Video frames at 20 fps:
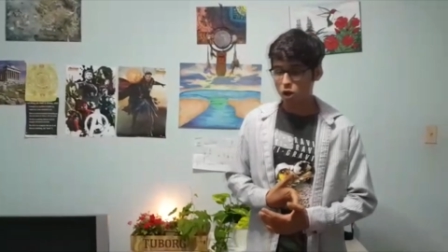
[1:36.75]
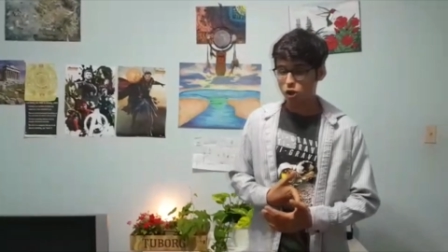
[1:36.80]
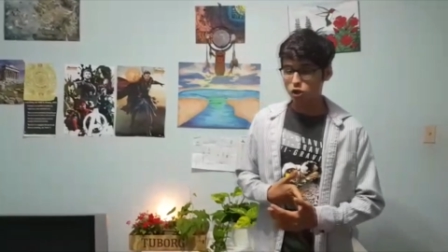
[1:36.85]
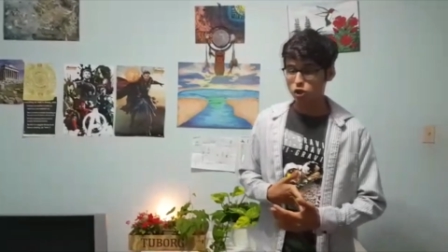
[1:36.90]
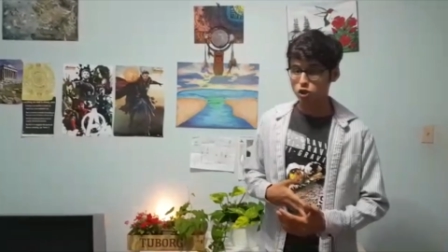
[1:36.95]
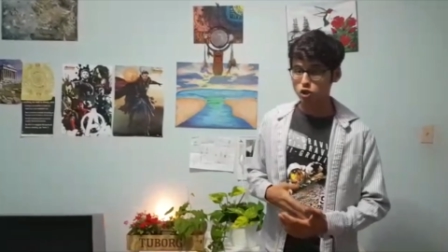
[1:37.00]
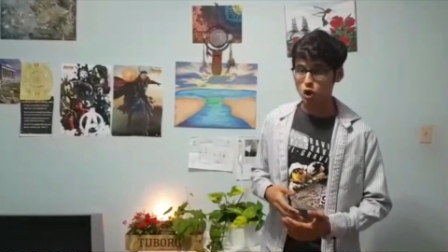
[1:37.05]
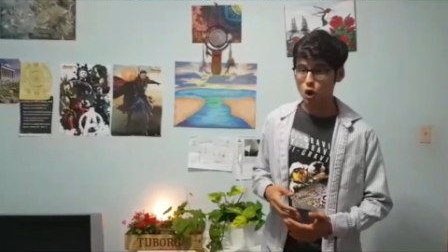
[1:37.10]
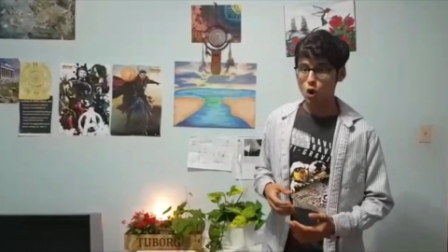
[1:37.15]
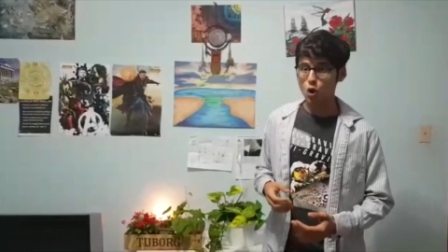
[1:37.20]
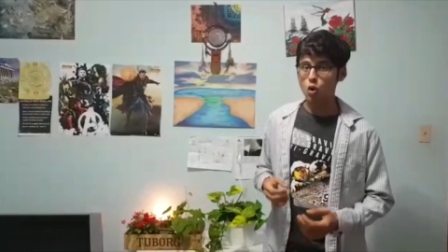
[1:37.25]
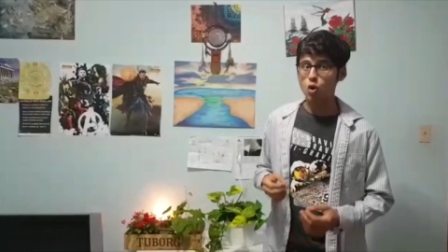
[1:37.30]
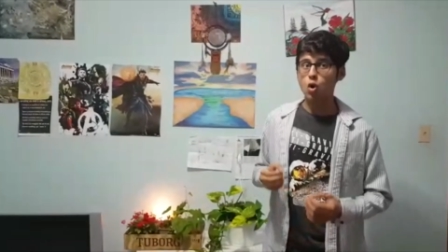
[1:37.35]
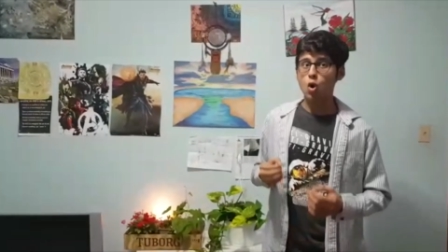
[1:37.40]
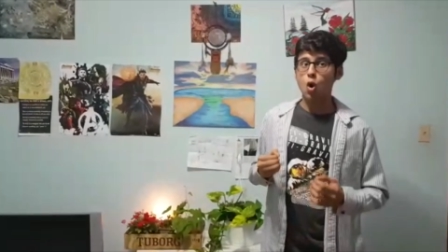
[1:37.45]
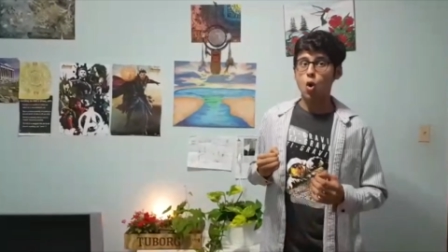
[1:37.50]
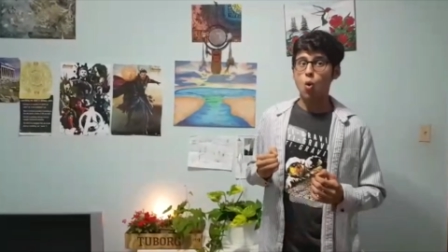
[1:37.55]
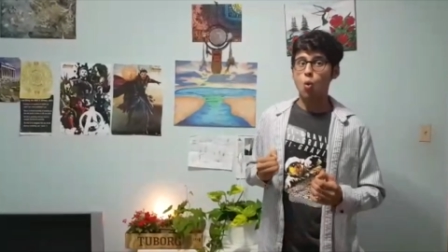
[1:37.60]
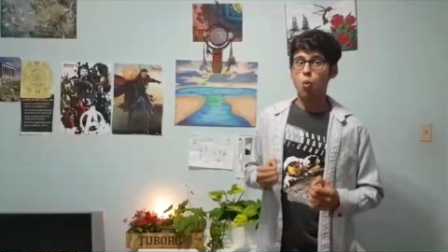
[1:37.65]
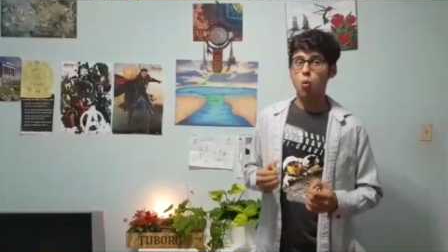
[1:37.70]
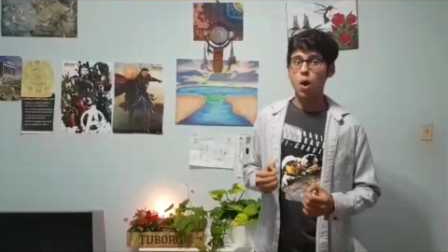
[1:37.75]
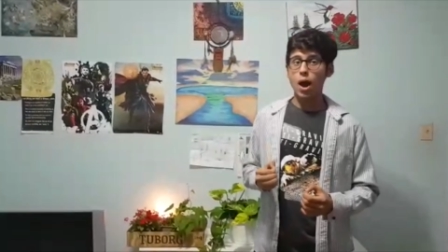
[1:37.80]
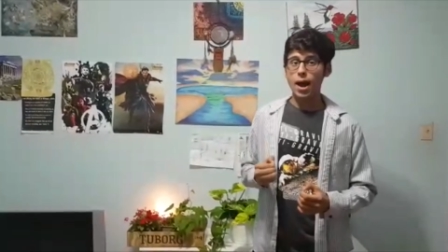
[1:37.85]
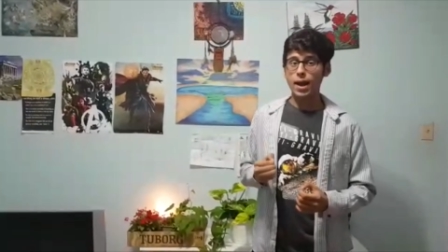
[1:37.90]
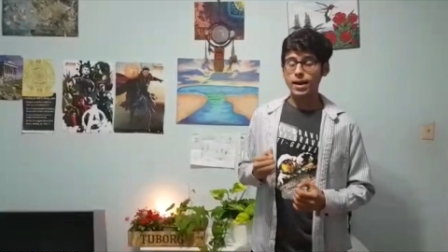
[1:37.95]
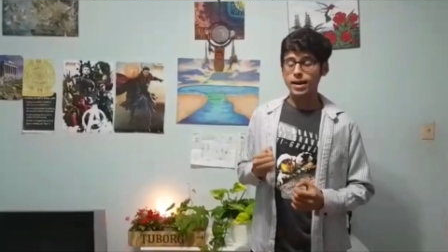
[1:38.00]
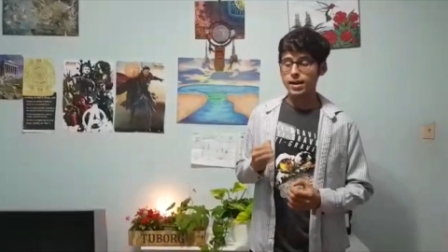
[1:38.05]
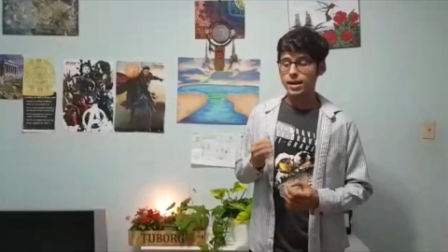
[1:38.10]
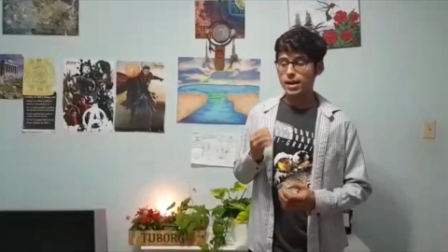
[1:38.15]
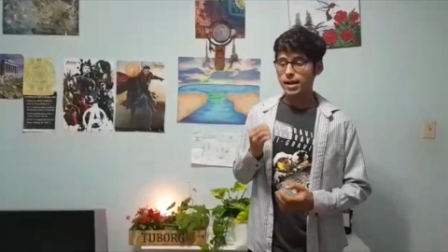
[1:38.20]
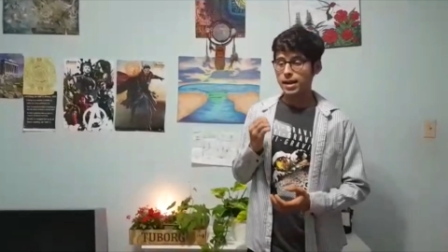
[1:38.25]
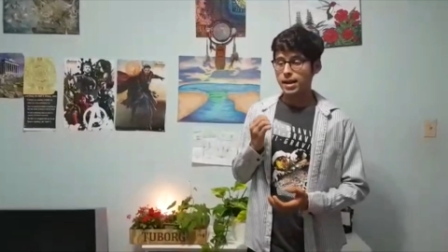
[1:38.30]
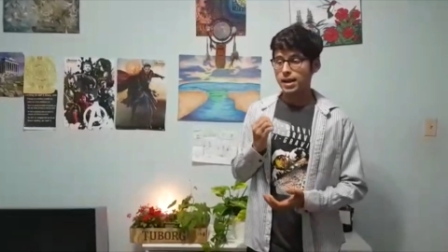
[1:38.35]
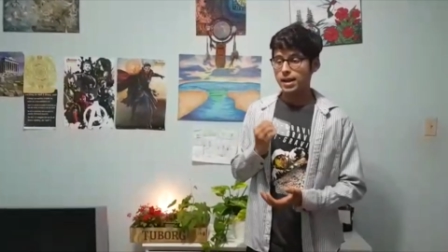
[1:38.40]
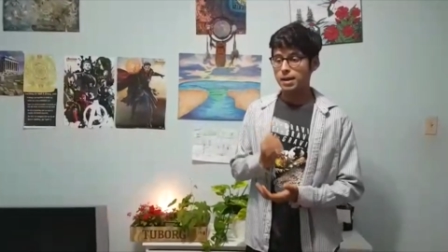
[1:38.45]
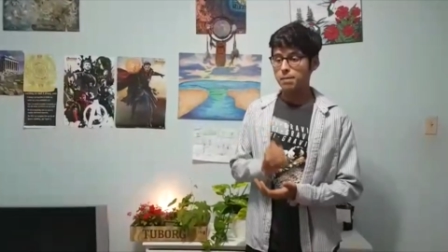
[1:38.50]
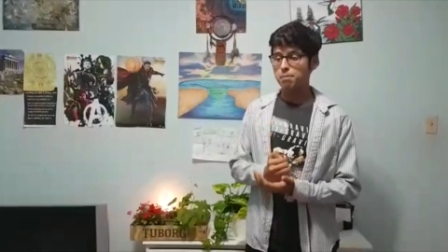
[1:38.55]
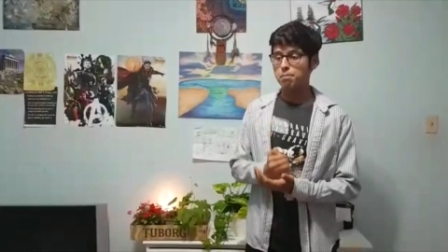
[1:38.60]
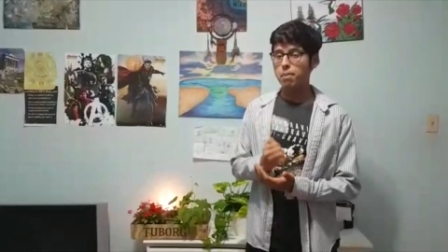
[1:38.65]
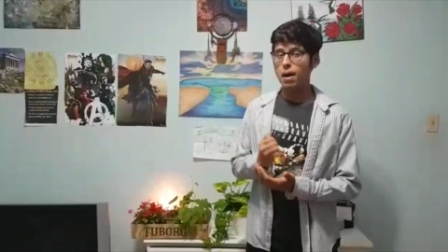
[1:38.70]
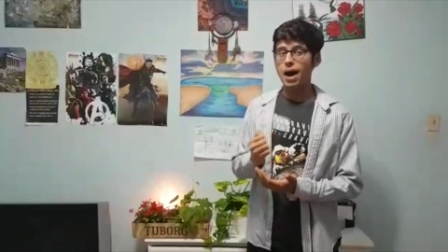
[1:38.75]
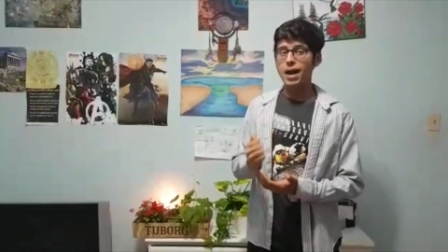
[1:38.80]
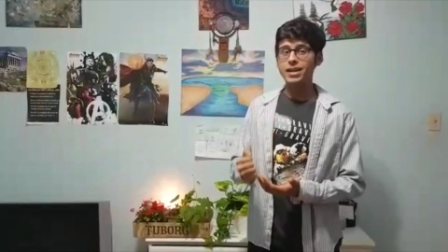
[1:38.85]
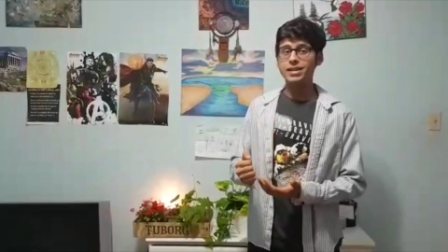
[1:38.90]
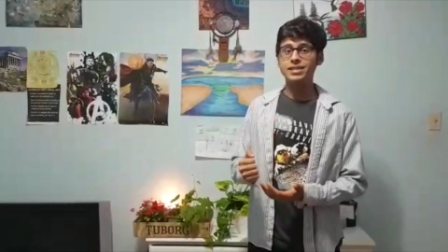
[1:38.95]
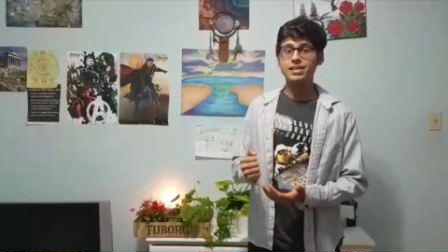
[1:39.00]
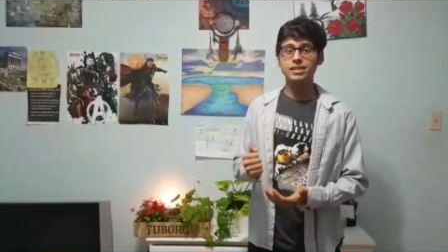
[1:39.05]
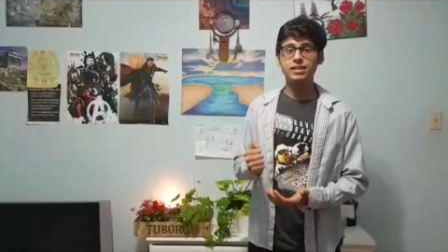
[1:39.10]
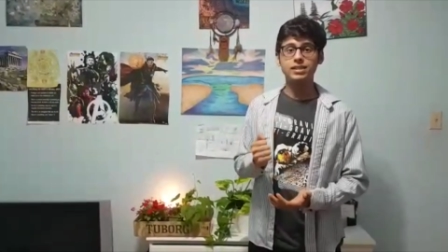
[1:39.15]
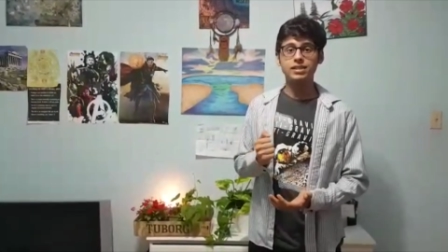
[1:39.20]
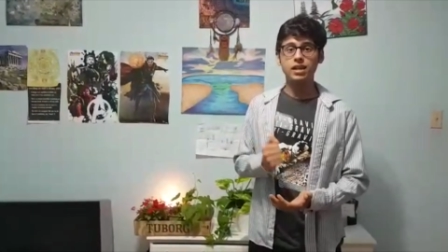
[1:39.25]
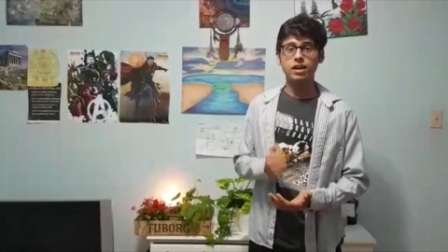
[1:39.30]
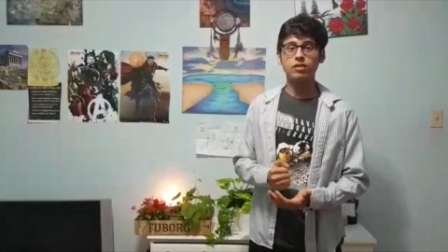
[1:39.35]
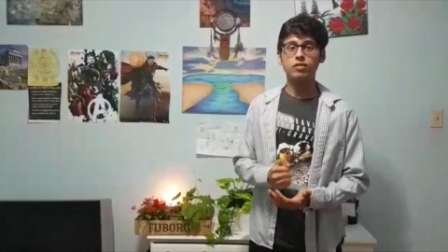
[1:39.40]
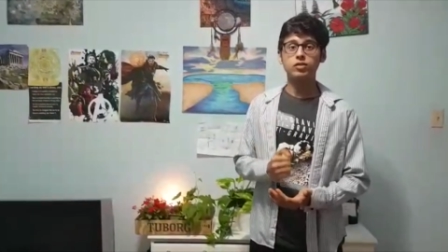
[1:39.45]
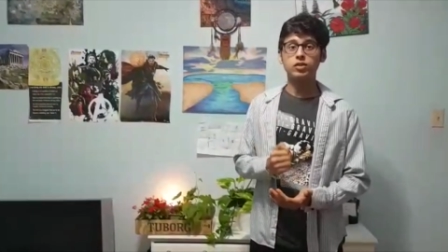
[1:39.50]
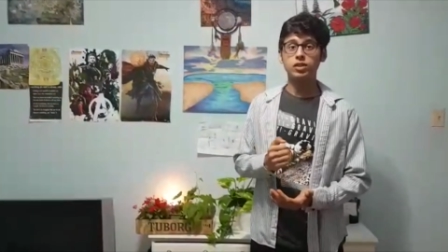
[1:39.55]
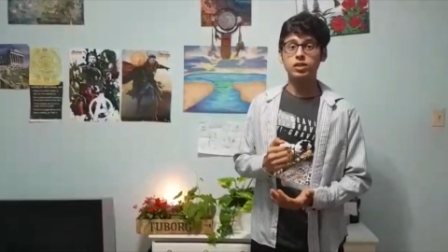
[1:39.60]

So when it binds itself